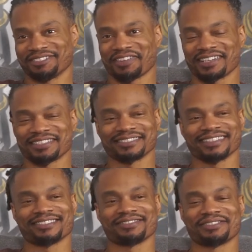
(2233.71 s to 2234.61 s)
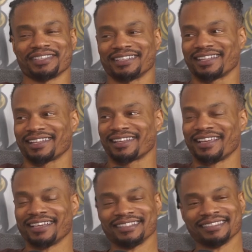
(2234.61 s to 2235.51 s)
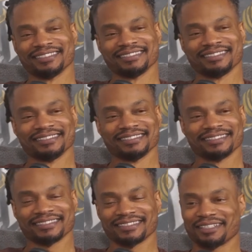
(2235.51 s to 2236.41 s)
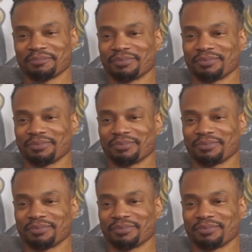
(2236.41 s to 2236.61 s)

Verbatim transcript: somebody trash when you get that that